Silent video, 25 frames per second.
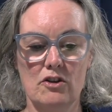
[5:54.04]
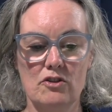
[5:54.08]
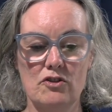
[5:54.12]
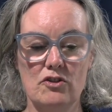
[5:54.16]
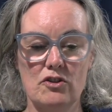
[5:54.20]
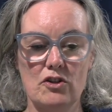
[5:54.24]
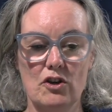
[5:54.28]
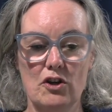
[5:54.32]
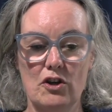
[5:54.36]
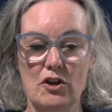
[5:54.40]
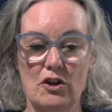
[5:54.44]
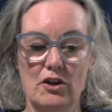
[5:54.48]

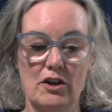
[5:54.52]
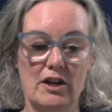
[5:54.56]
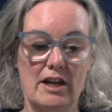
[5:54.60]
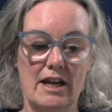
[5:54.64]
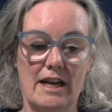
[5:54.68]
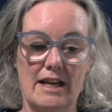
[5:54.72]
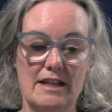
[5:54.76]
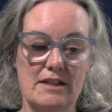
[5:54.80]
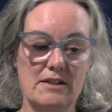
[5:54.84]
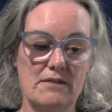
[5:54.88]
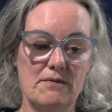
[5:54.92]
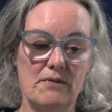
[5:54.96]
So
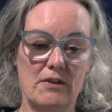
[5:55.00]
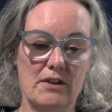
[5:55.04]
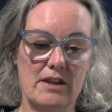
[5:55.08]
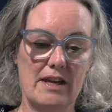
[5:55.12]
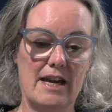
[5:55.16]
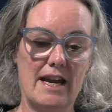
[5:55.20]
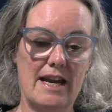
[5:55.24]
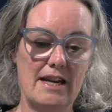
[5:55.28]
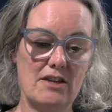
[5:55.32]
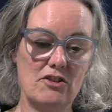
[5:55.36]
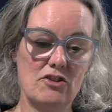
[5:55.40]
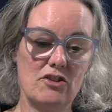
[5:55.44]
it's for the
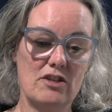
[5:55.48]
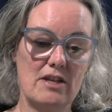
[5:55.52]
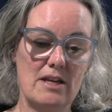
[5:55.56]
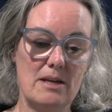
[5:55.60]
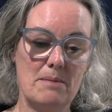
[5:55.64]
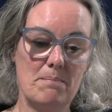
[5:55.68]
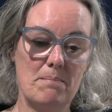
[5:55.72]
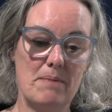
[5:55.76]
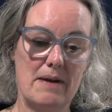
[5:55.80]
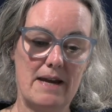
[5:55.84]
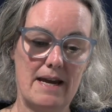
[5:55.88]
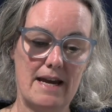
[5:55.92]

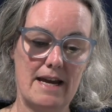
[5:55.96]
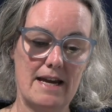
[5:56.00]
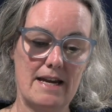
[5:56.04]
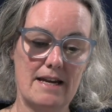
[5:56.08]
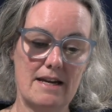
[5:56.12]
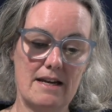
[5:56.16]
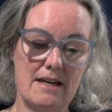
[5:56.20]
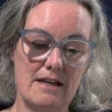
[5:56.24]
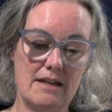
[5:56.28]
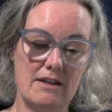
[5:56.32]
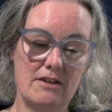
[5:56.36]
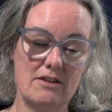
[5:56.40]

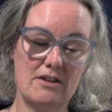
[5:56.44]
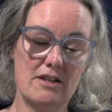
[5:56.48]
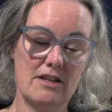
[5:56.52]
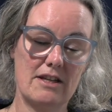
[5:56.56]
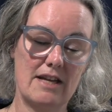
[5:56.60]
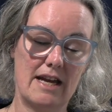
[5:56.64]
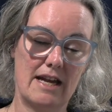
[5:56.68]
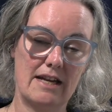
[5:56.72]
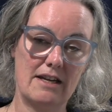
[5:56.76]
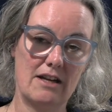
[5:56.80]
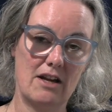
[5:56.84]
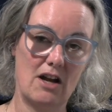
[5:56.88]
HCP to
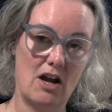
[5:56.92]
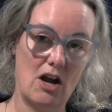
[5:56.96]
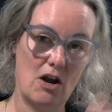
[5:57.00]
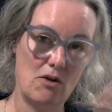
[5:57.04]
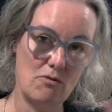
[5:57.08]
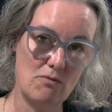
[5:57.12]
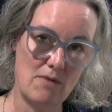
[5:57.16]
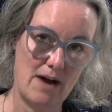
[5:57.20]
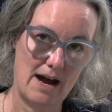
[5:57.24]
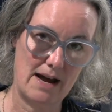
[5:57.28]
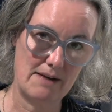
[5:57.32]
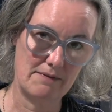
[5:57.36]
then
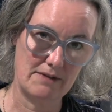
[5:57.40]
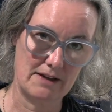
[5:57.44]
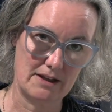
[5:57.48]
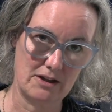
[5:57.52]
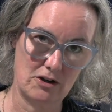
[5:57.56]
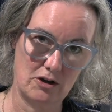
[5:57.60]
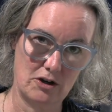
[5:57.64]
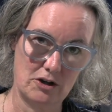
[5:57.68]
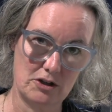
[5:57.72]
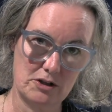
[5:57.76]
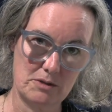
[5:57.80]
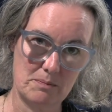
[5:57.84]
arrive at
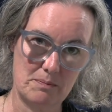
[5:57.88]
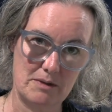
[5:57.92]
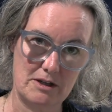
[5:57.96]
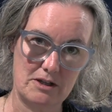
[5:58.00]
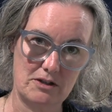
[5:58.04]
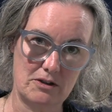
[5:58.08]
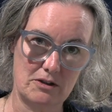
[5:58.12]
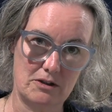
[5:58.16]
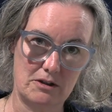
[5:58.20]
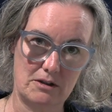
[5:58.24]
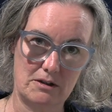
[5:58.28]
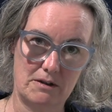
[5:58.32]
the
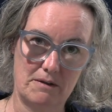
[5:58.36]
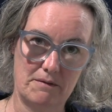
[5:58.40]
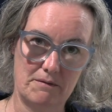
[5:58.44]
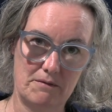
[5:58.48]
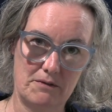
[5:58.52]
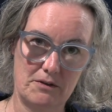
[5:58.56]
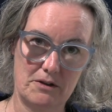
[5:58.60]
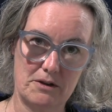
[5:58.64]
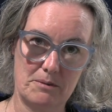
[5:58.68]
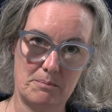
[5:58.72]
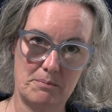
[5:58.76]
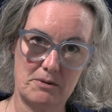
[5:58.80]
hospital and
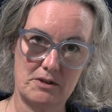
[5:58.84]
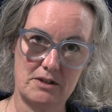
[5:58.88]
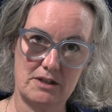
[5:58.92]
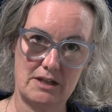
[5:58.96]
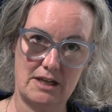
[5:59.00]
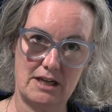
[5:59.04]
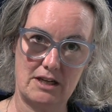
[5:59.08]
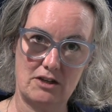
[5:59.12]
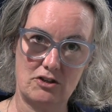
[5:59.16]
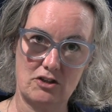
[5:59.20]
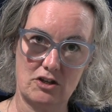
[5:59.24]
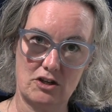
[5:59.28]
for the
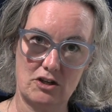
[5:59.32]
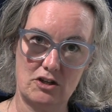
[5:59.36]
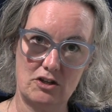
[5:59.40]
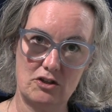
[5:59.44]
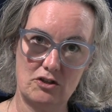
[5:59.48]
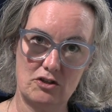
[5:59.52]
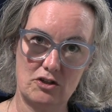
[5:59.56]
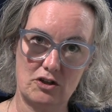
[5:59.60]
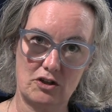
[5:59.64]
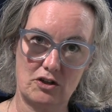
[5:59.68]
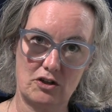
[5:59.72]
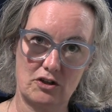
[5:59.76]
procedure
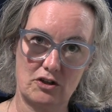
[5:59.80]
to